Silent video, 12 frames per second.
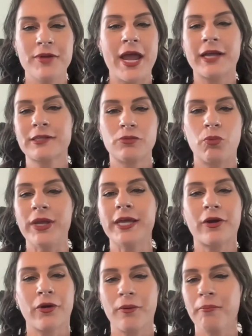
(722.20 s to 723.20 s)
next
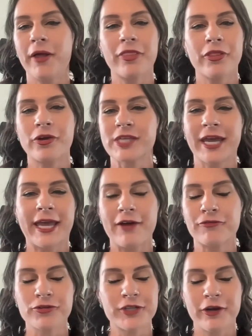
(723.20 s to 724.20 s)
week or month looks like
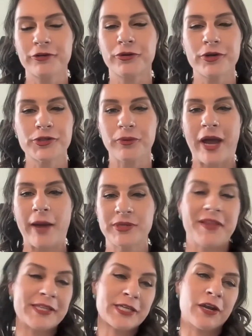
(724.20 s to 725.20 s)
after territories are
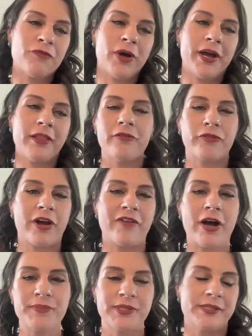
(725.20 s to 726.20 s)
wrapped. And that's kind of why I love
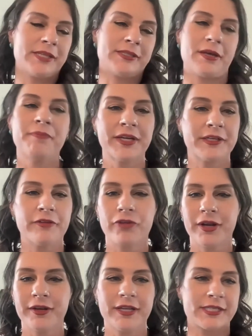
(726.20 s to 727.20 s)
RevOps. It's something
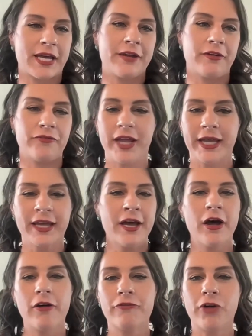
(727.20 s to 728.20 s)
different and it's kind of like
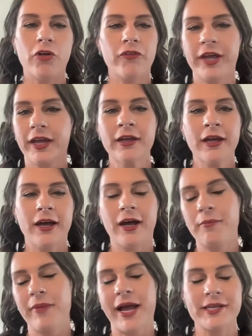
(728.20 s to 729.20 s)
evolving
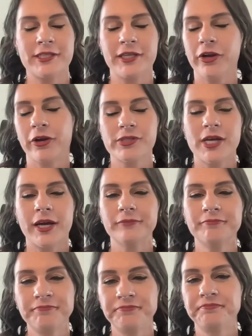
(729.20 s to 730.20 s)
as the year goes
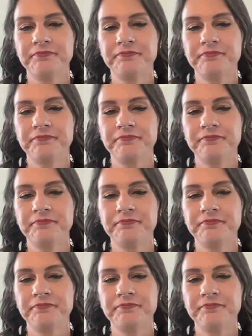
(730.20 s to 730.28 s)
on.